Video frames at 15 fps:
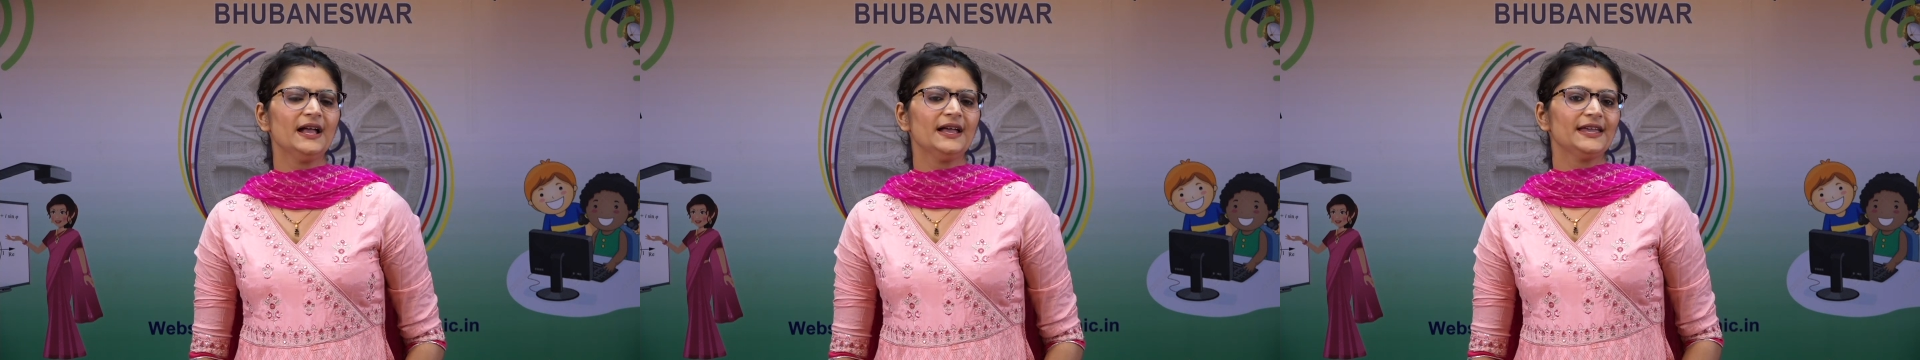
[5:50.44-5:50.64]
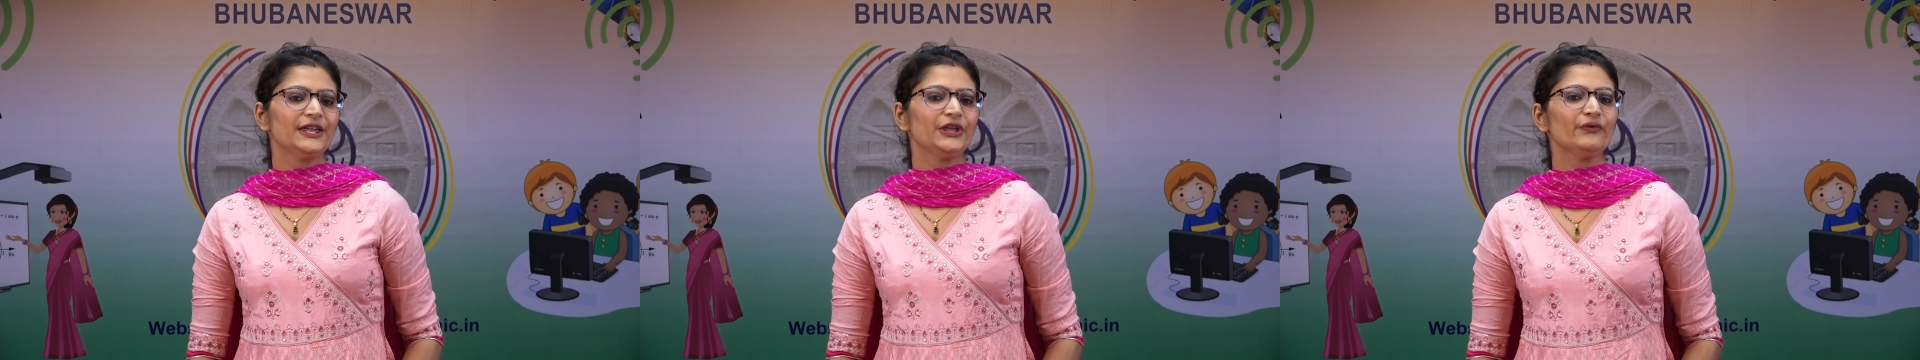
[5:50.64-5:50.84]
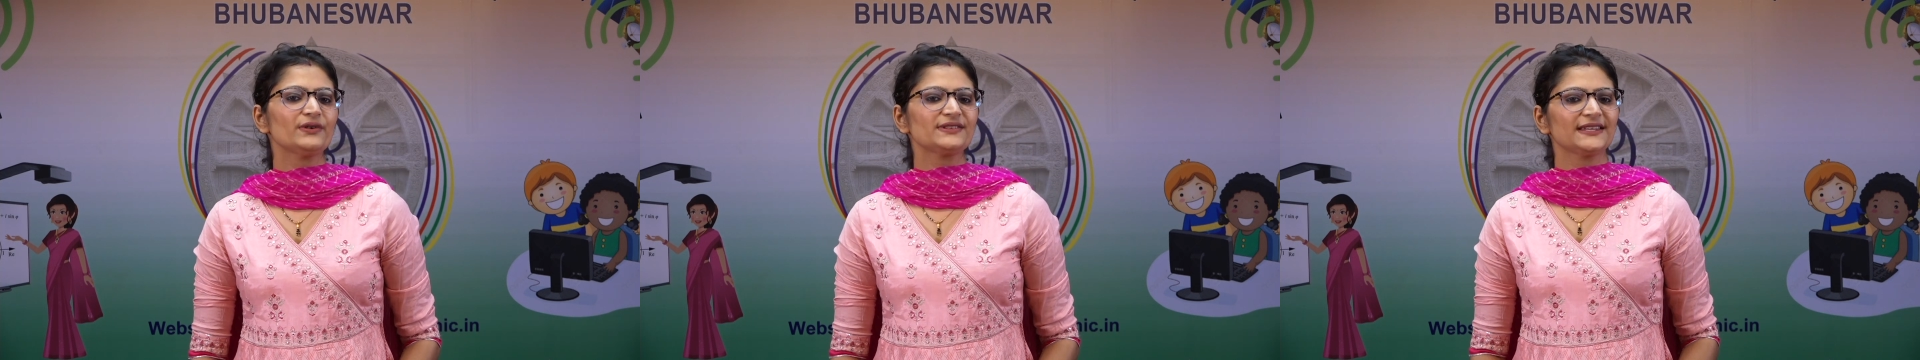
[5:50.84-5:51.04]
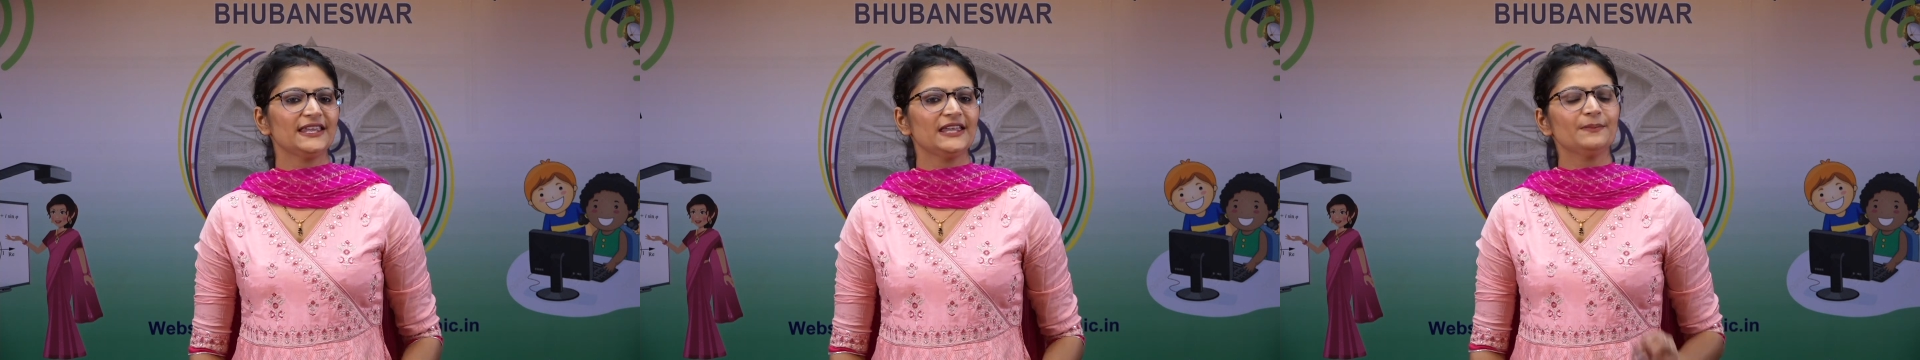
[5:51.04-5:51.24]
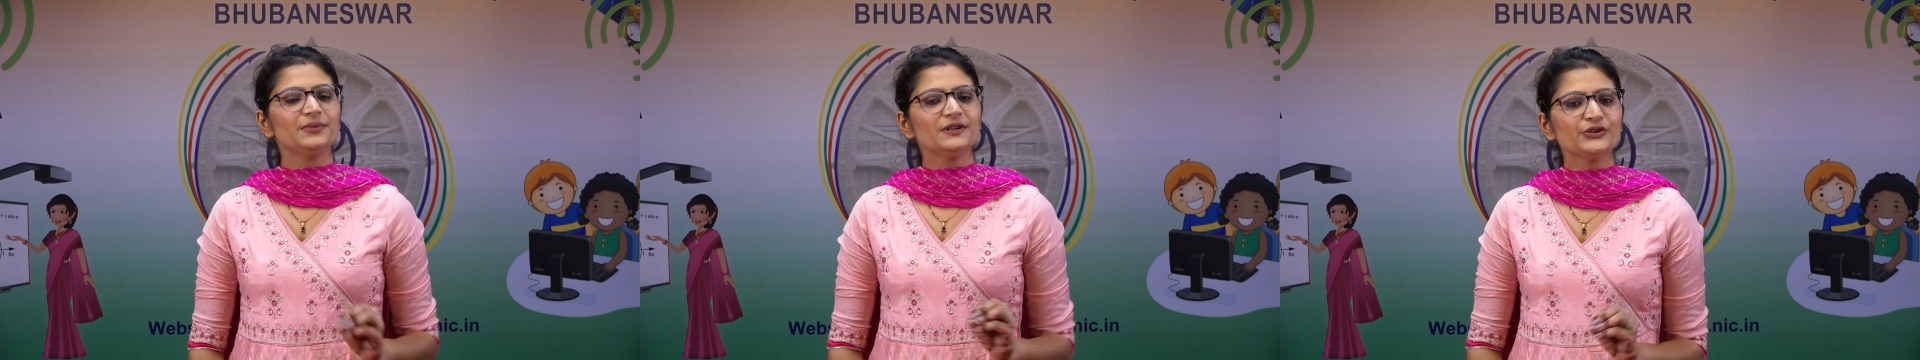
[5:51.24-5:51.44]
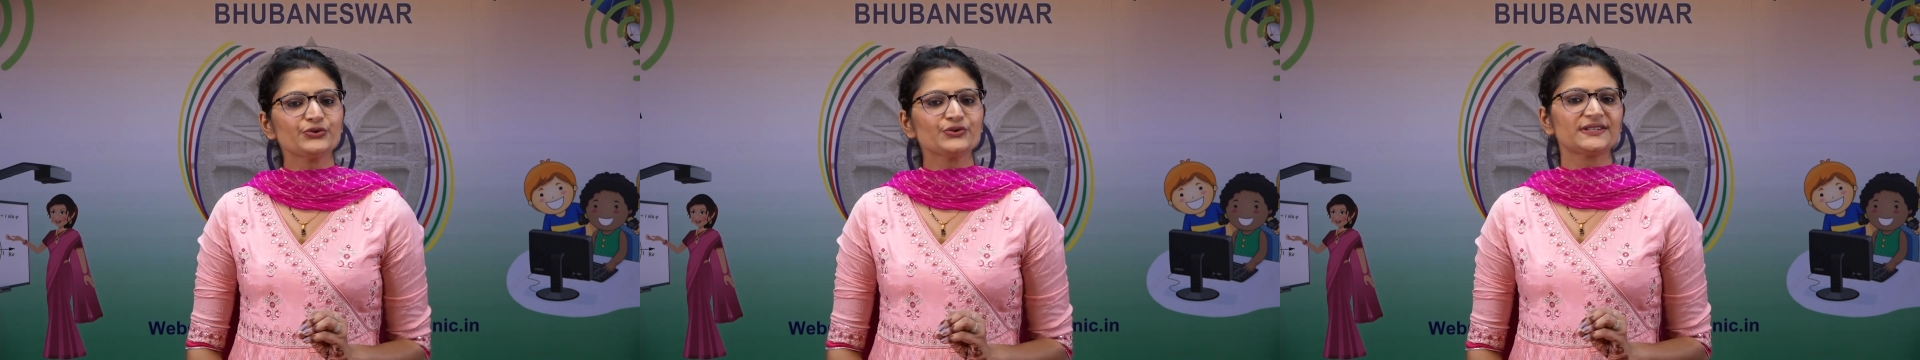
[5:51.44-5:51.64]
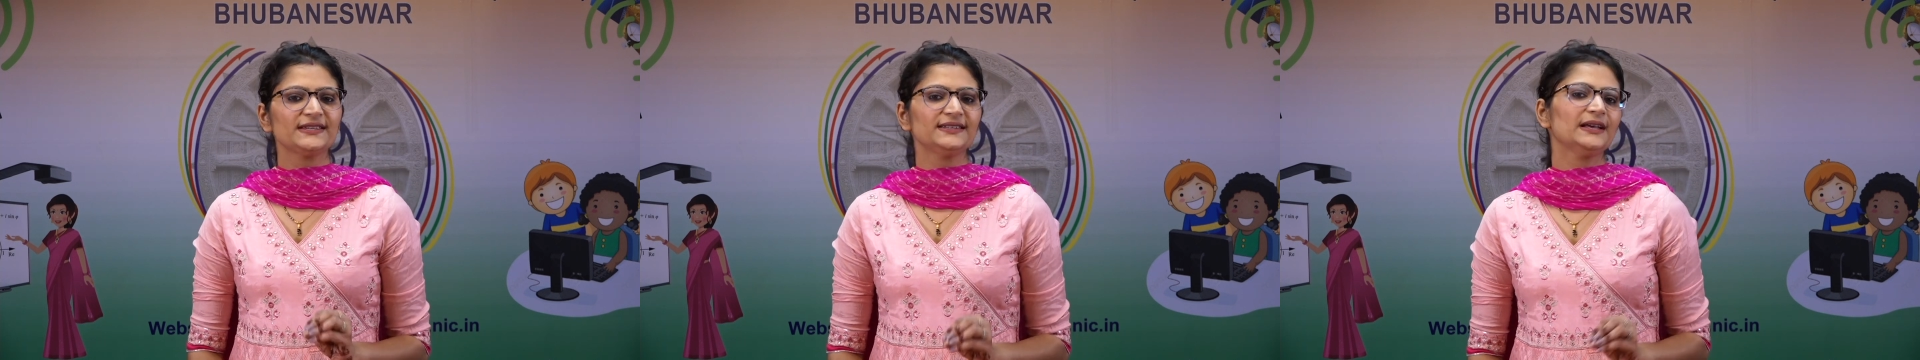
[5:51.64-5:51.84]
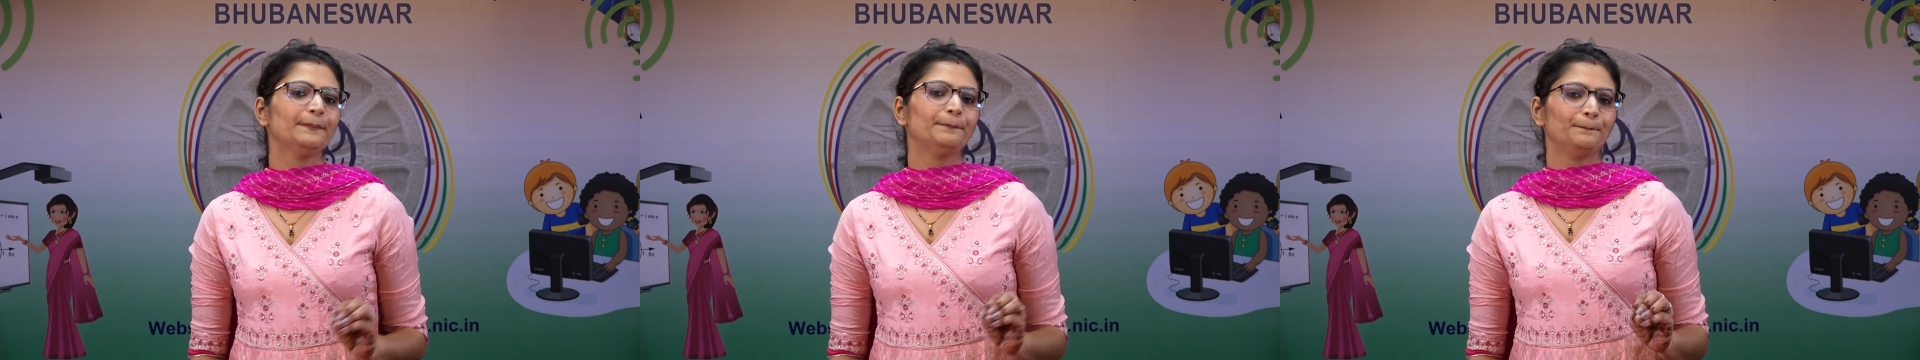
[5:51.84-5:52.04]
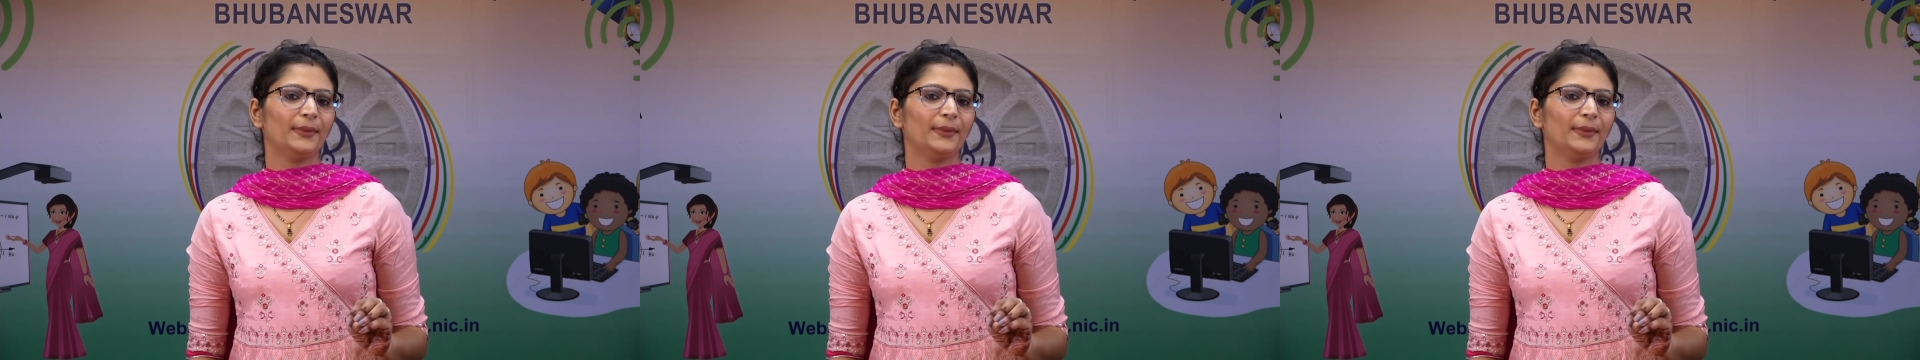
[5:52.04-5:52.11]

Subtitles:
He was able to see the